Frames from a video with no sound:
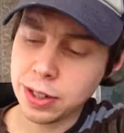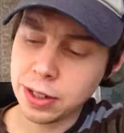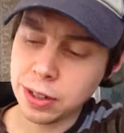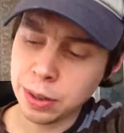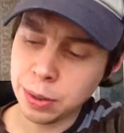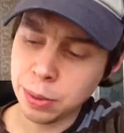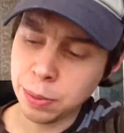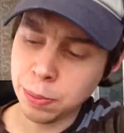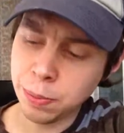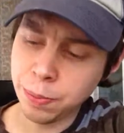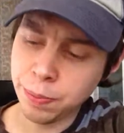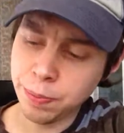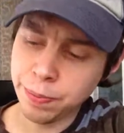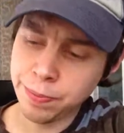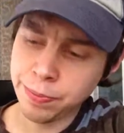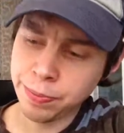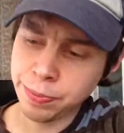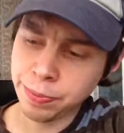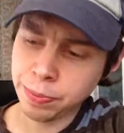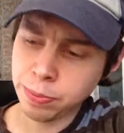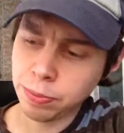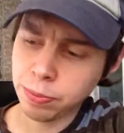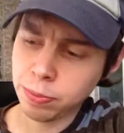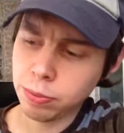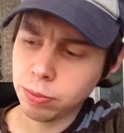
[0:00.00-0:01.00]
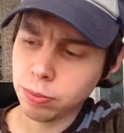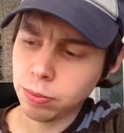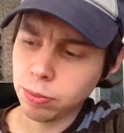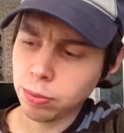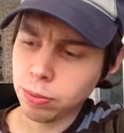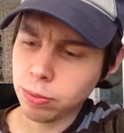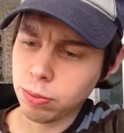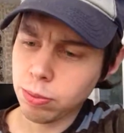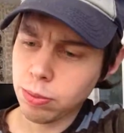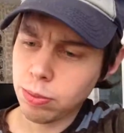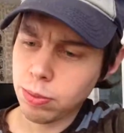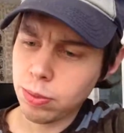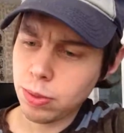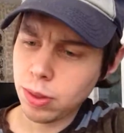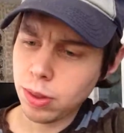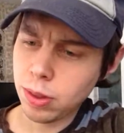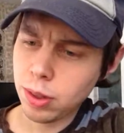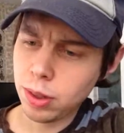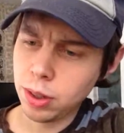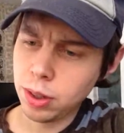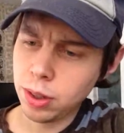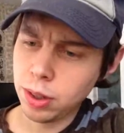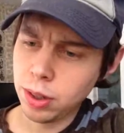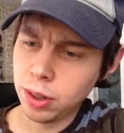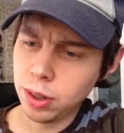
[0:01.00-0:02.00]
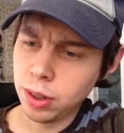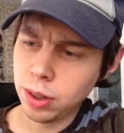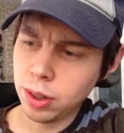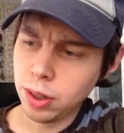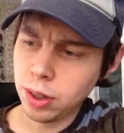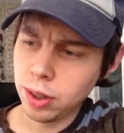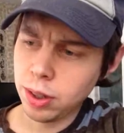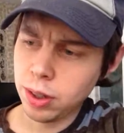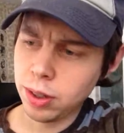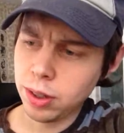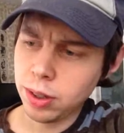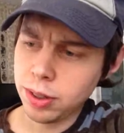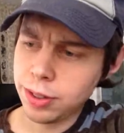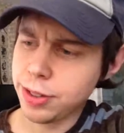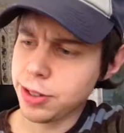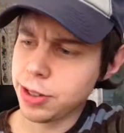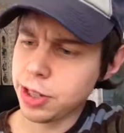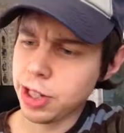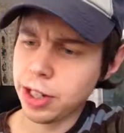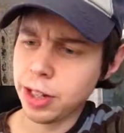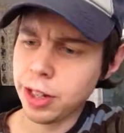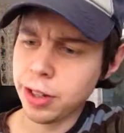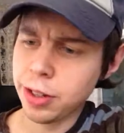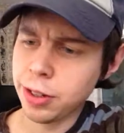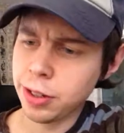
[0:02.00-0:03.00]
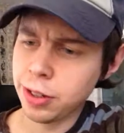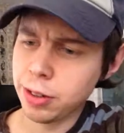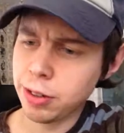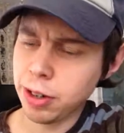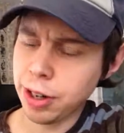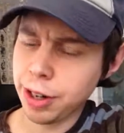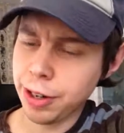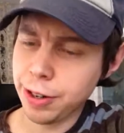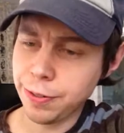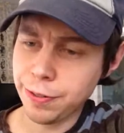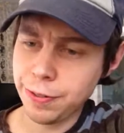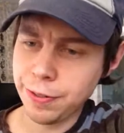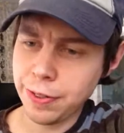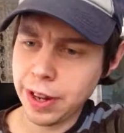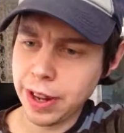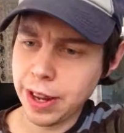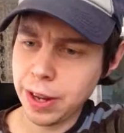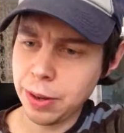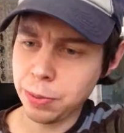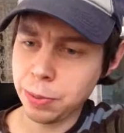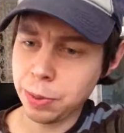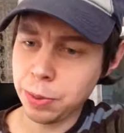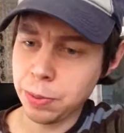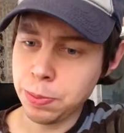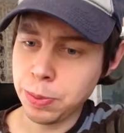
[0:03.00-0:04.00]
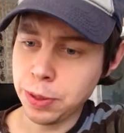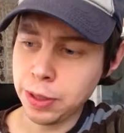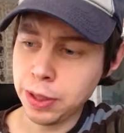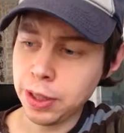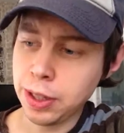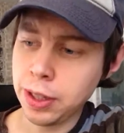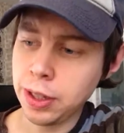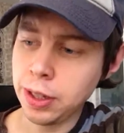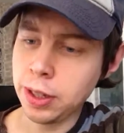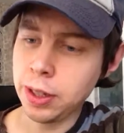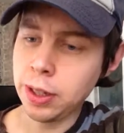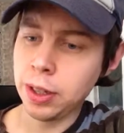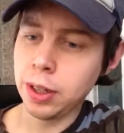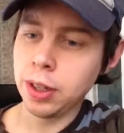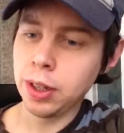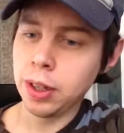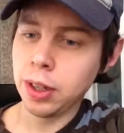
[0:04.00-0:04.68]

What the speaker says: So another great fat would be